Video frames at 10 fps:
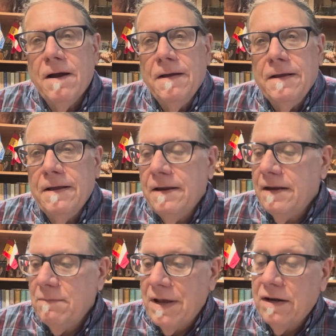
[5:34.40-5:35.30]

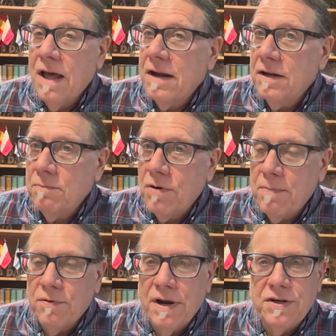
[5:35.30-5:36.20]
He made a lot of the
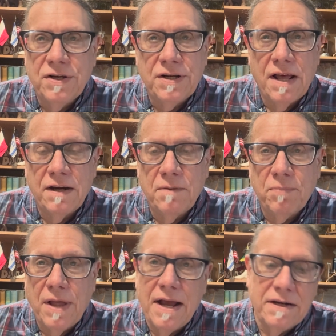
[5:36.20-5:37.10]
preparations, a lot of the
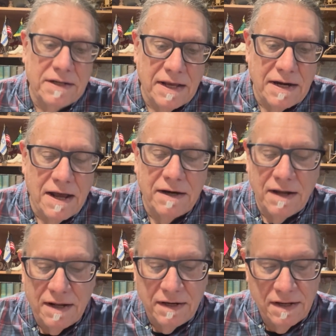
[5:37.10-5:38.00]
plans, laid out a
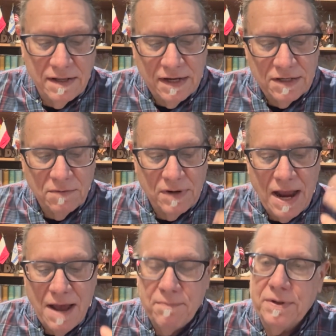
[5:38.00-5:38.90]
lot of the things that would
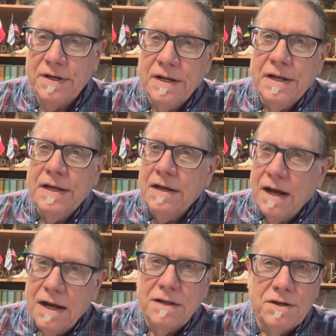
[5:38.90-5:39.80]
happen.
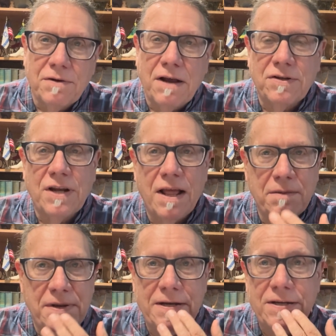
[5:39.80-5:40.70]
So now
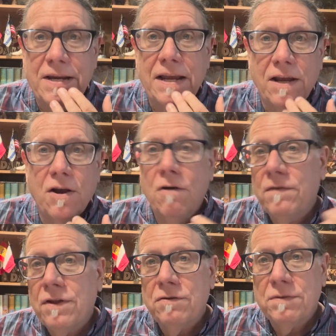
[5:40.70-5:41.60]
Solomon is taking
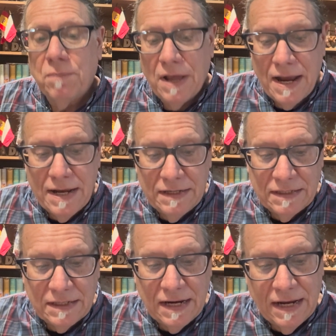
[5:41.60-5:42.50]
over those
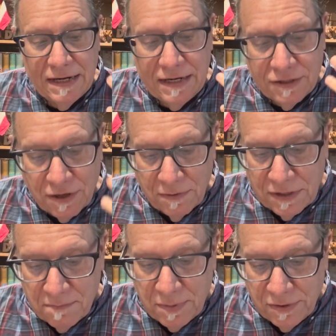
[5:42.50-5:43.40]
plans, and he's going
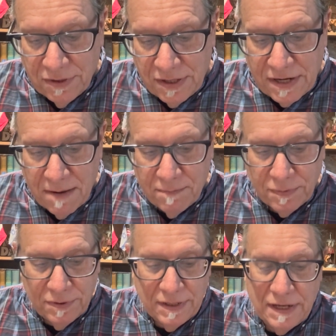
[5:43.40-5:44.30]
to build the
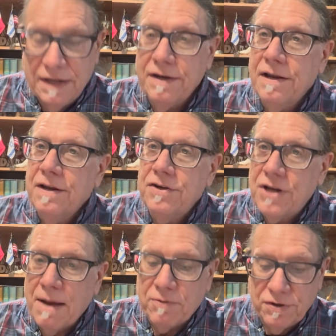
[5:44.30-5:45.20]
temple in
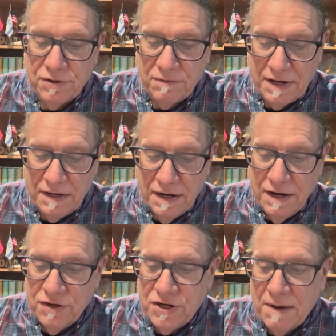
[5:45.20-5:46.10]
chapter 3.
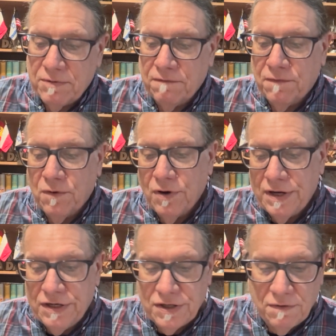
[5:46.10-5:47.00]
Chapter 4,
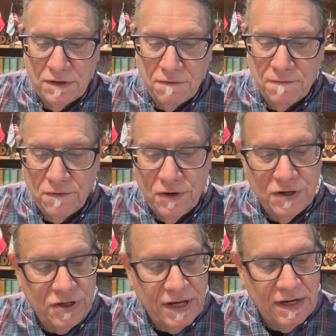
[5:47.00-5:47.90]
he's going to
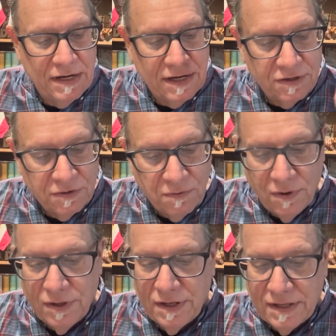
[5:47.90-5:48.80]
furnish it, and it tells you
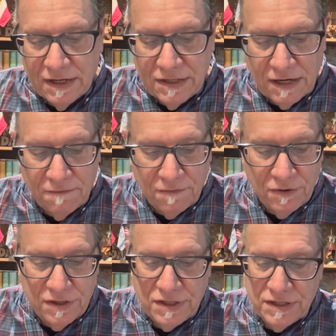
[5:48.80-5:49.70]
all the things that he
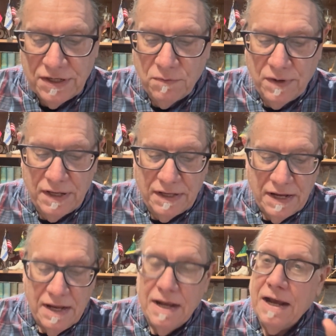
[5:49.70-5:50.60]
furnishes it with.
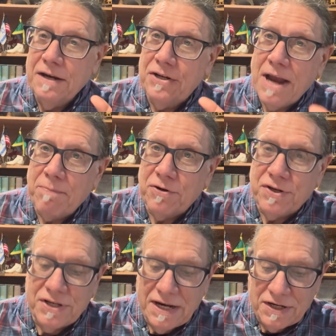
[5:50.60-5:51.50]
In chapter
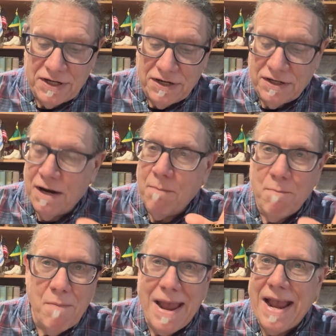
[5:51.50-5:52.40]
6, there's an
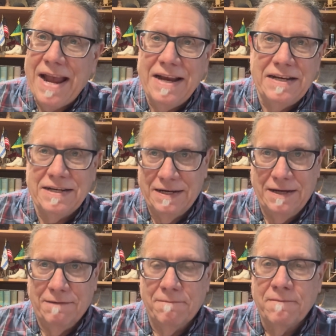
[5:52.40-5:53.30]

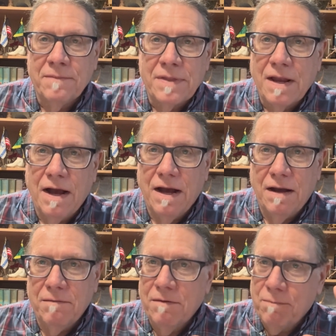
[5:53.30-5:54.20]
amazing
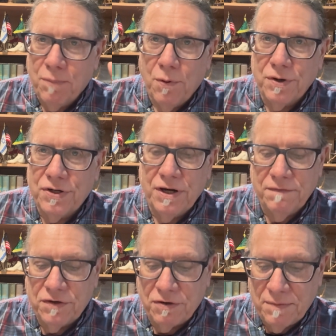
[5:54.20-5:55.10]
portion
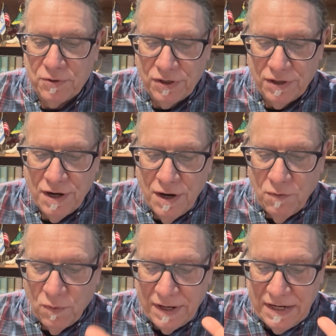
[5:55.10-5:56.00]
of scripture
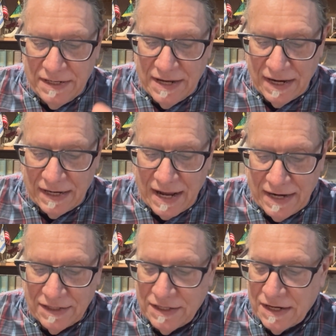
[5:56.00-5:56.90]
where he
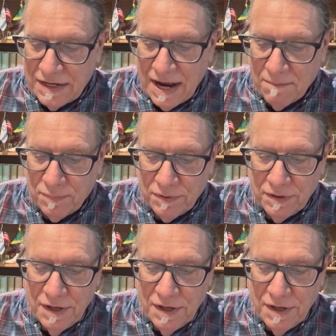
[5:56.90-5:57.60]
dedicates the temple